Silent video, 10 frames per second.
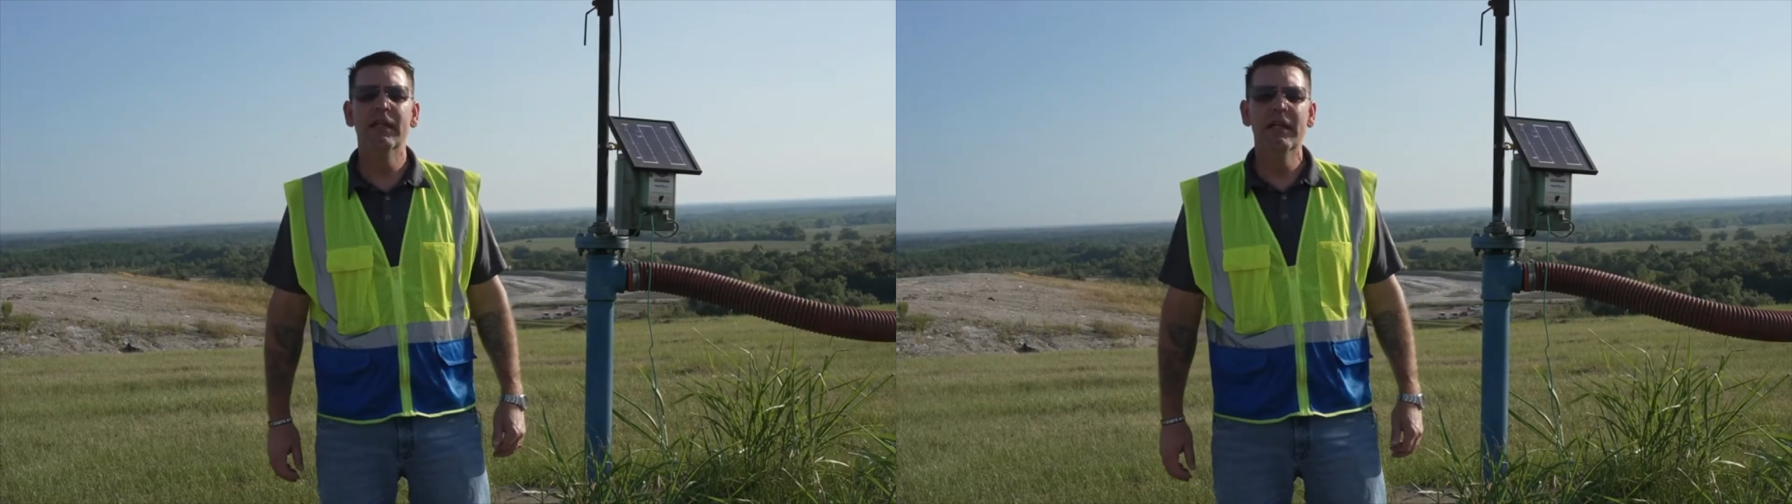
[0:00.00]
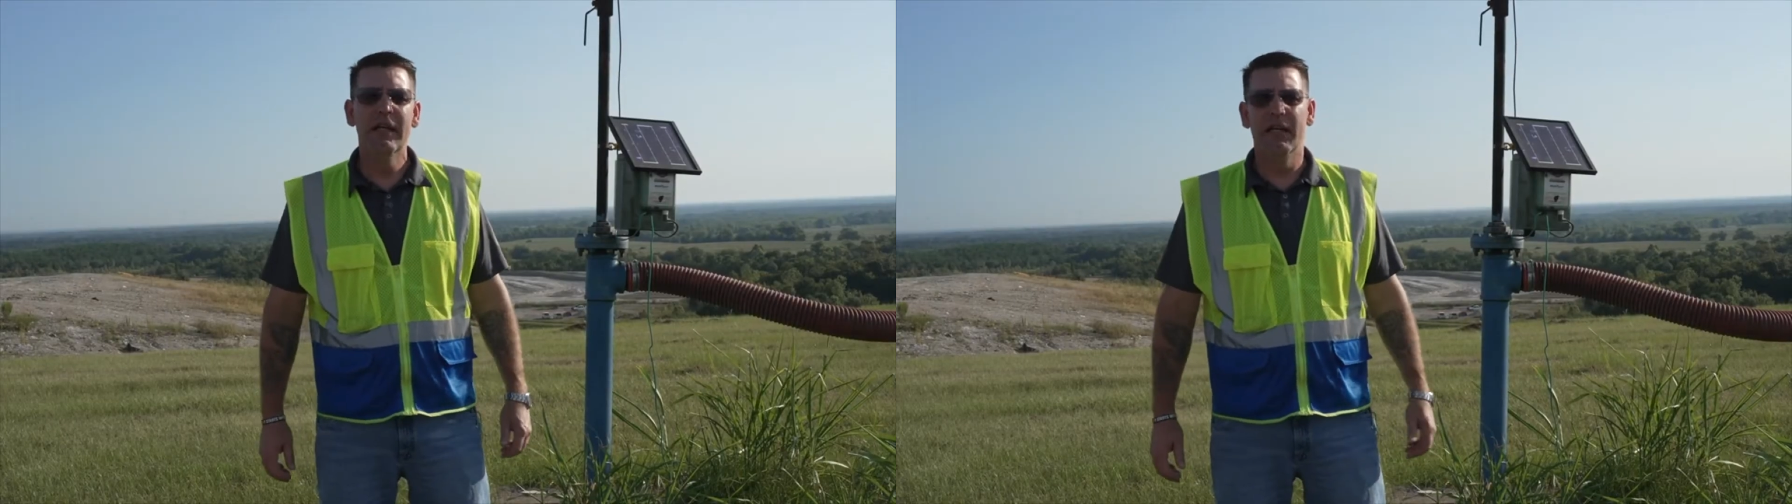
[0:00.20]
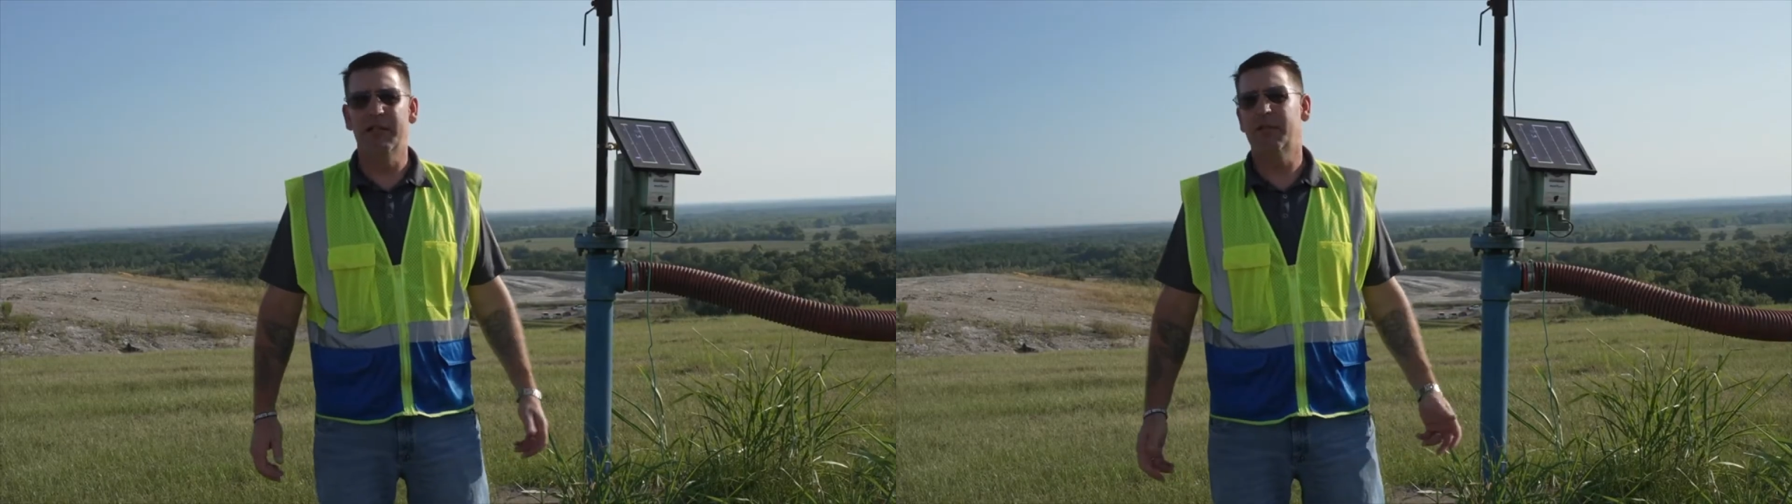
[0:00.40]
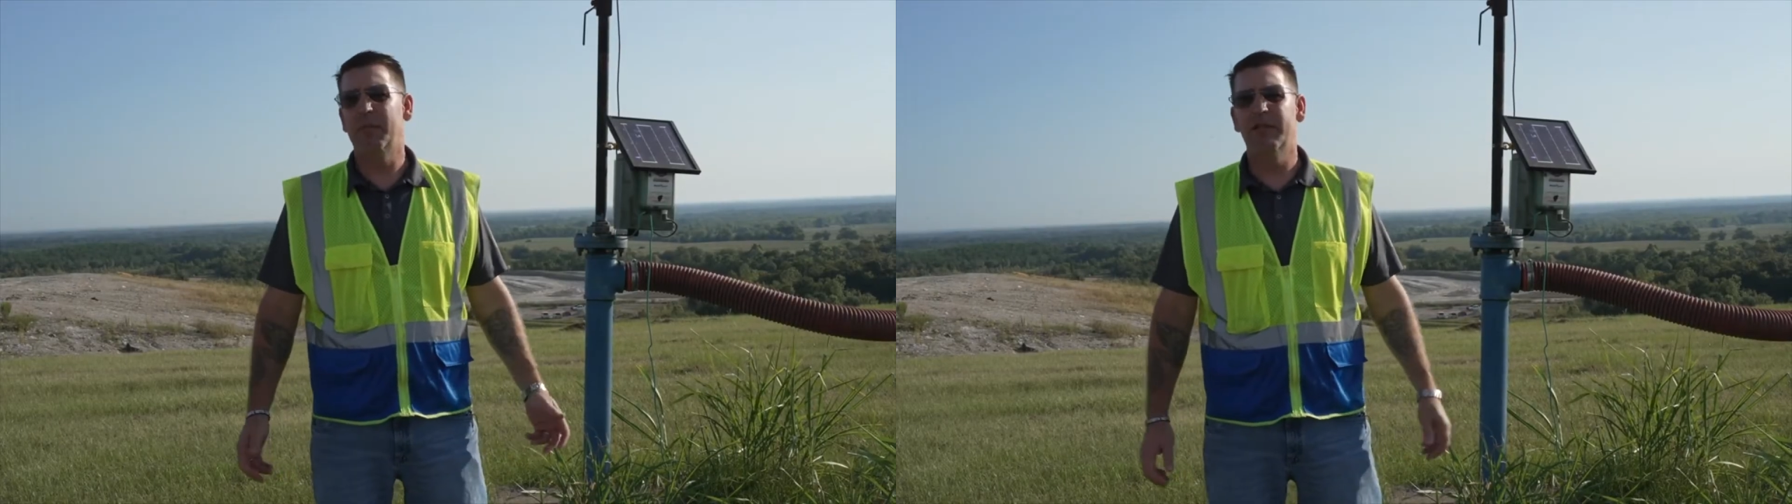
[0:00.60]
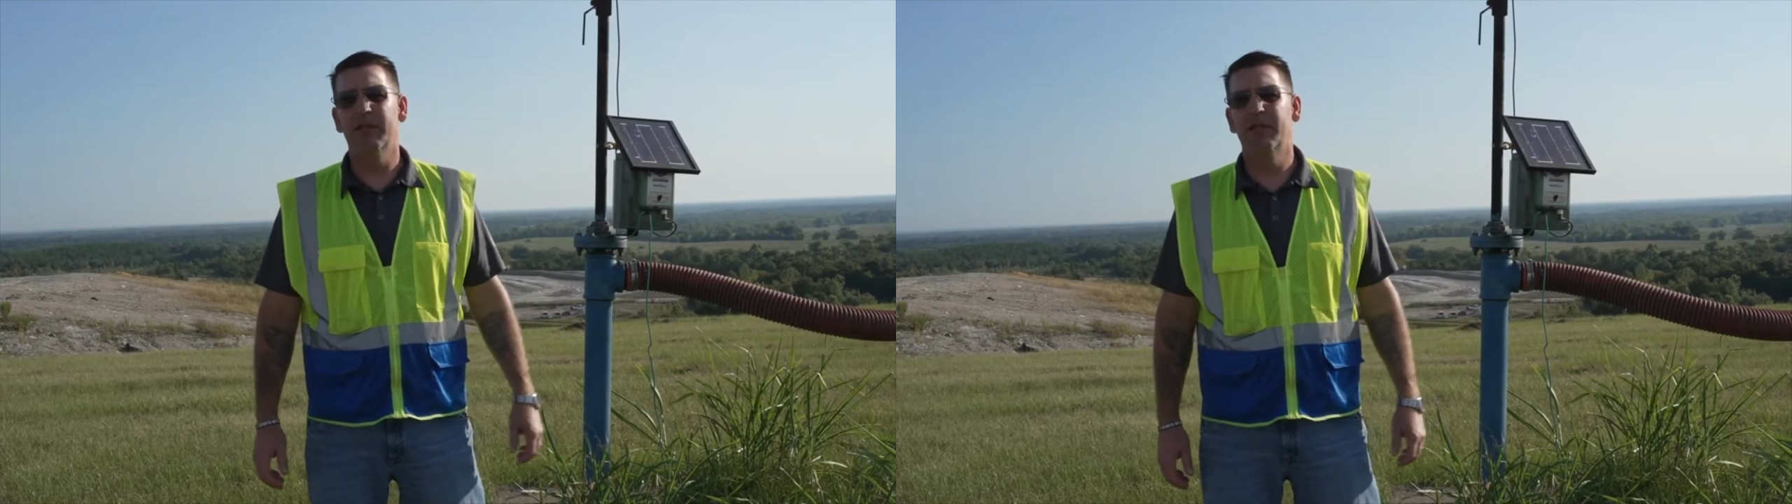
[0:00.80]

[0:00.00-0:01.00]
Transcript: is expected to